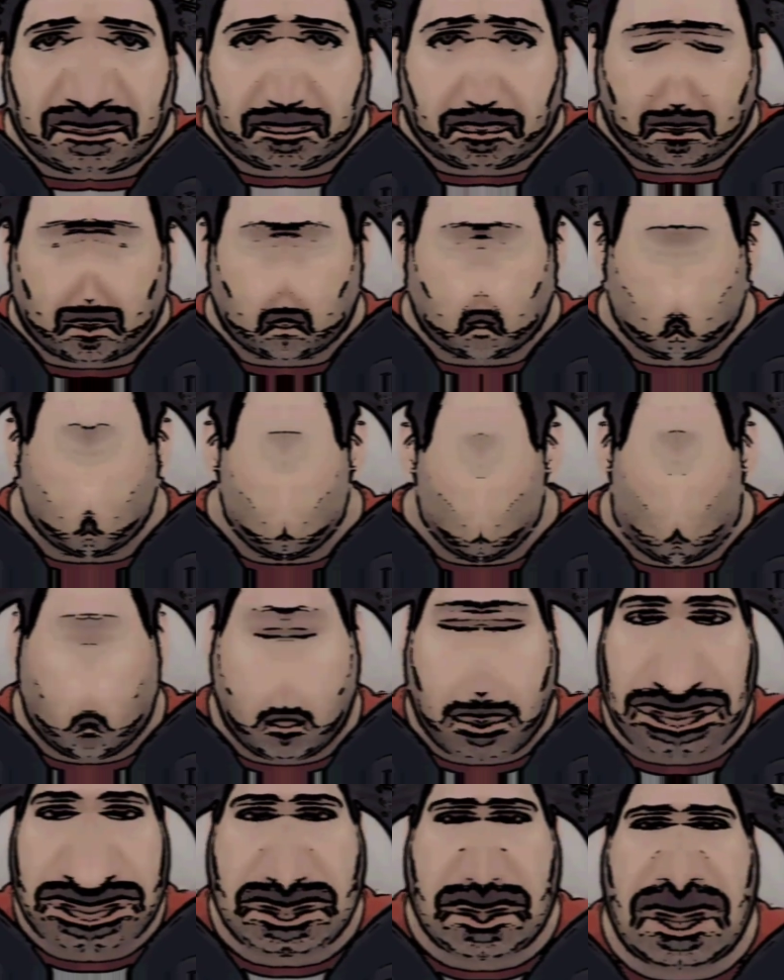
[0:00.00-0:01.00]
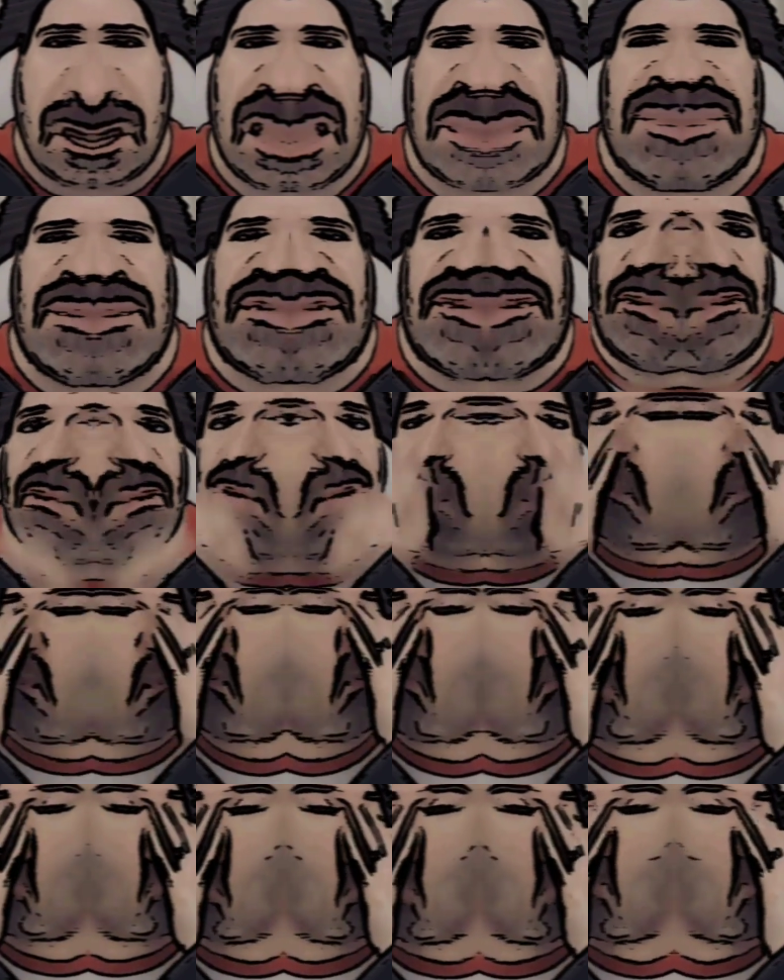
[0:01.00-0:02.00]
Museum Plus so much the night
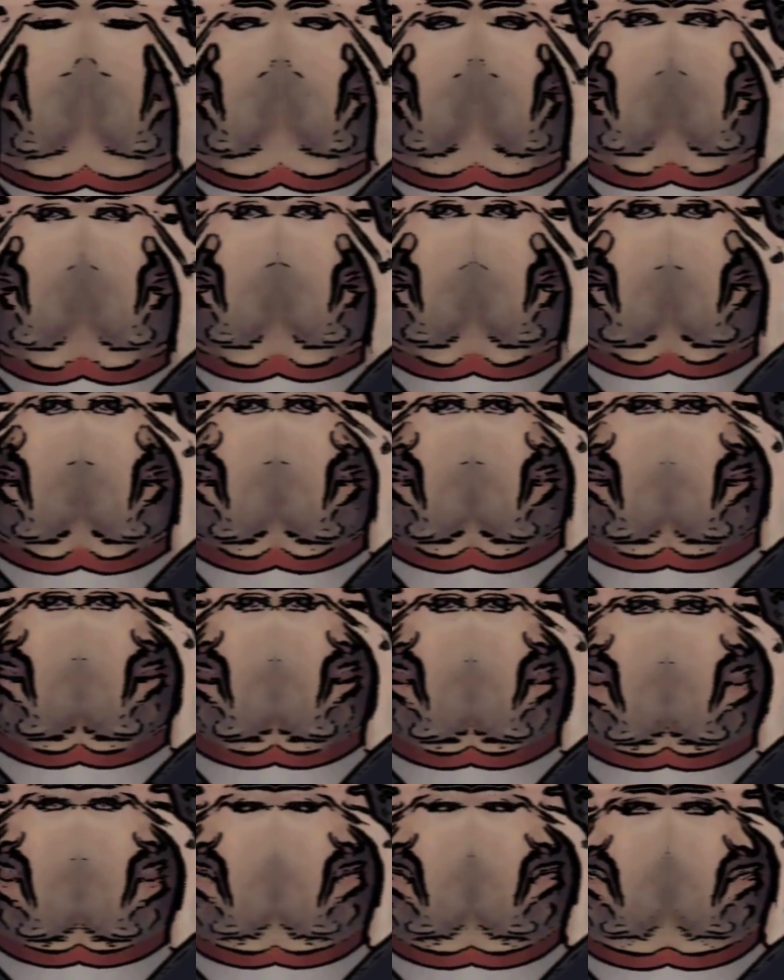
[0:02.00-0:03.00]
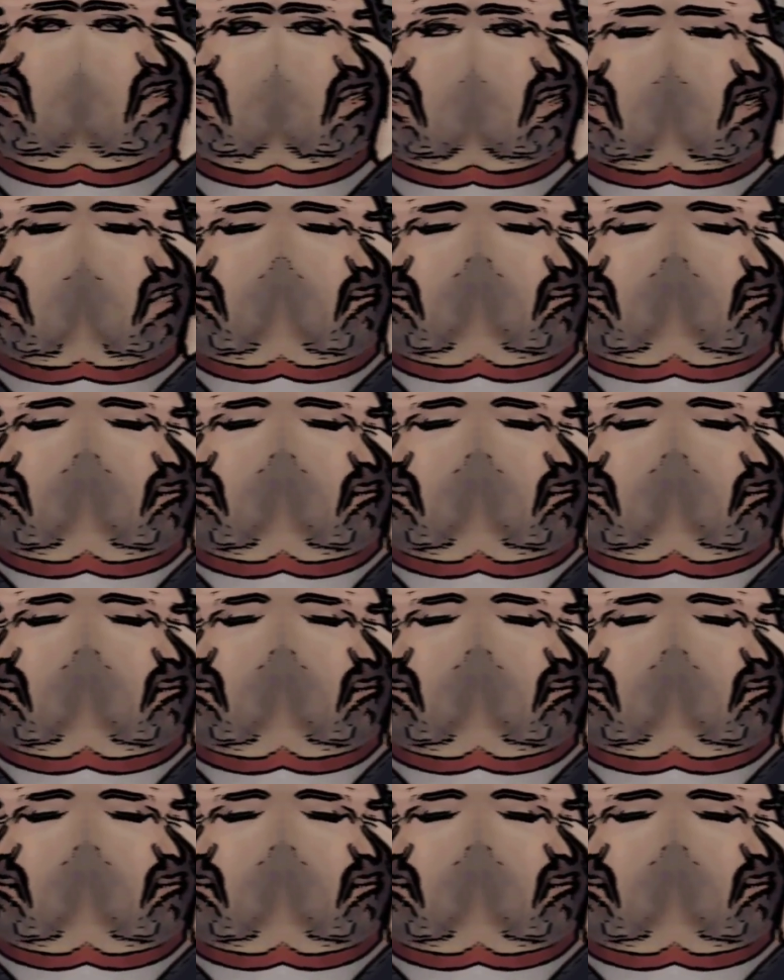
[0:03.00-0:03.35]
before. Okay, and it